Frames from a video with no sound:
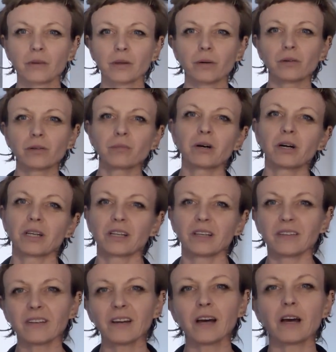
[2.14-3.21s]
Good
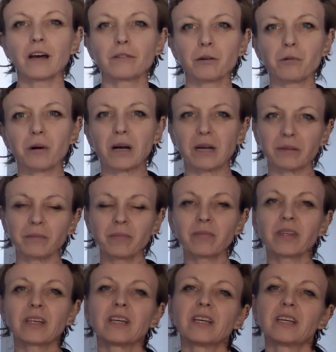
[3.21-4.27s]
morning, everyone.
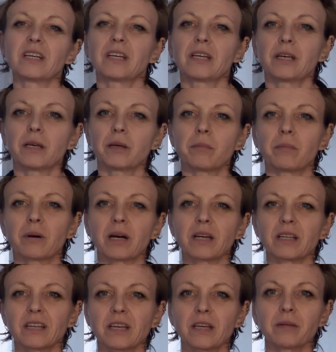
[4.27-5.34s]
My
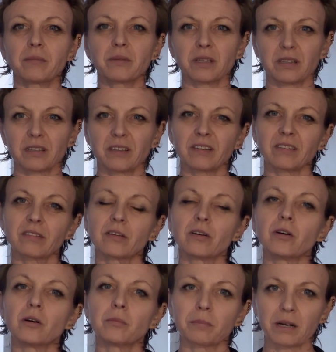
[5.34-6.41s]
name is
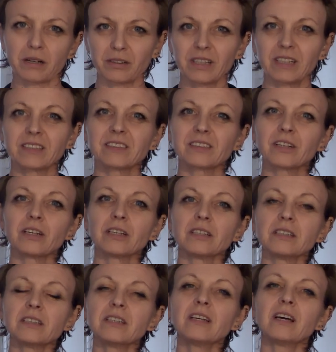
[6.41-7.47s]
Paola
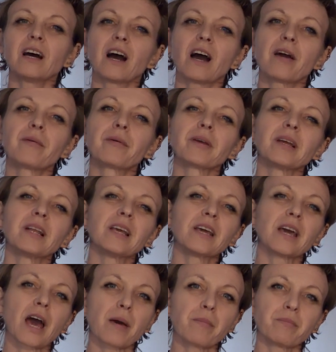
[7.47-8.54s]
Risoli. I'm really
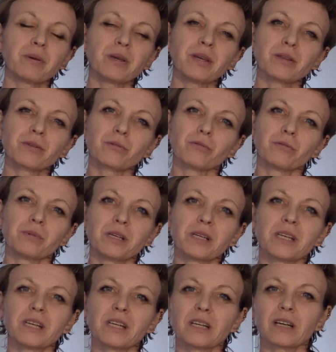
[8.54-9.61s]
happy to be
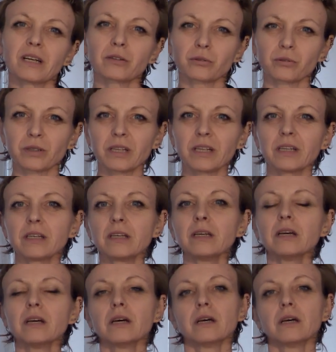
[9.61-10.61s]
here today